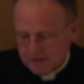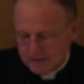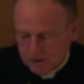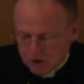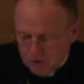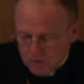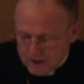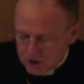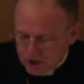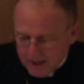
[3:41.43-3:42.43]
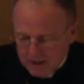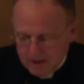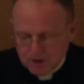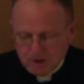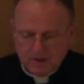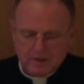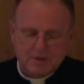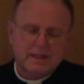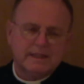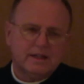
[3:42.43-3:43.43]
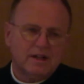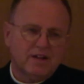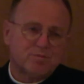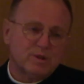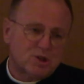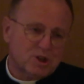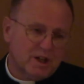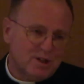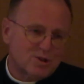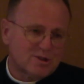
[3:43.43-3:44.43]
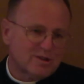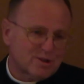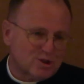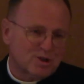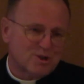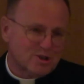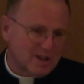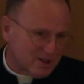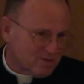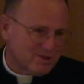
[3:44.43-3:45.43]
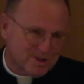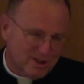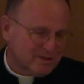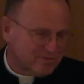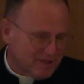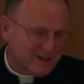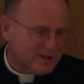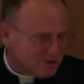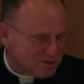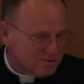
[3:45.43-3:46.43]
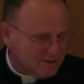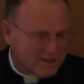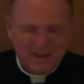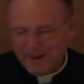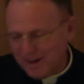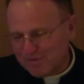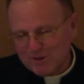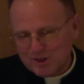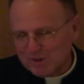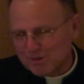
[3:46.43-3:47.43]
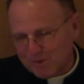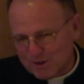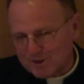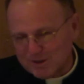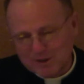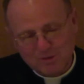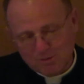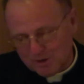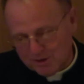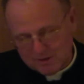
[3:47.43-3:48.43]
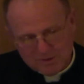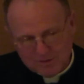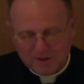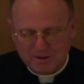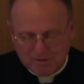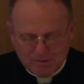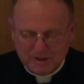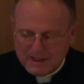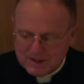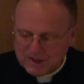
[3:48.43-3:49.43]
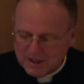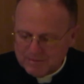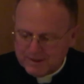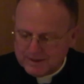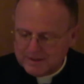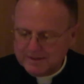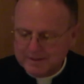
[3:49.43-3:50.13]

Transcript: Now, no one challenges that there have been changes in the Church as a result of Vatican II. Every single person in the world would agree with that statement.